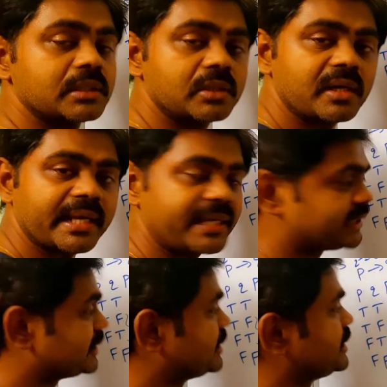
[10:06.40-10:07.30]

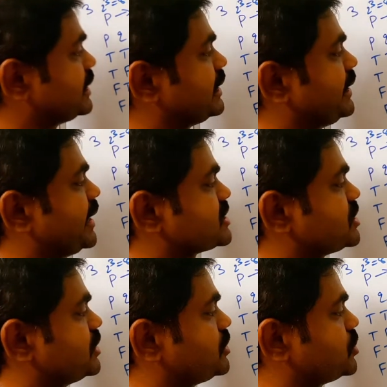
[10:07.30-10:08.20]
Okay.
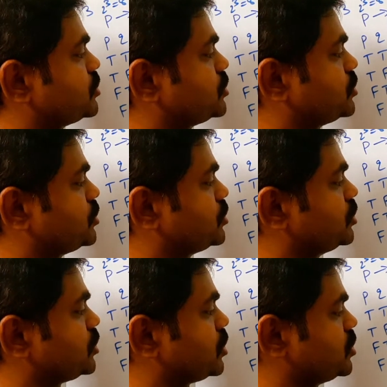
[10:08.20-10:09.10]
Next,
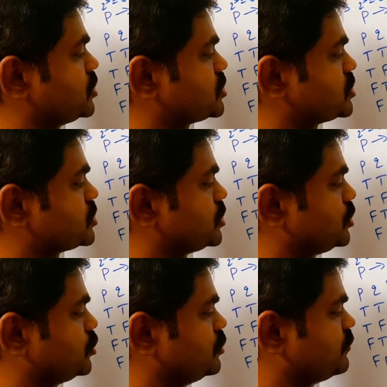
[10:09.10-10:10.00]
2 trues,
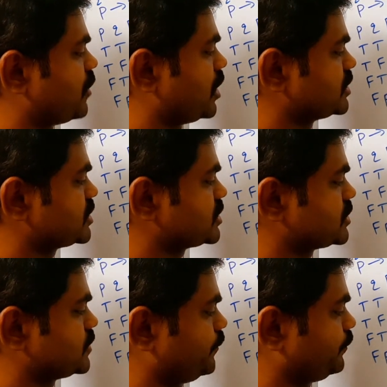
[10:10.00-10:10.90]
2 false,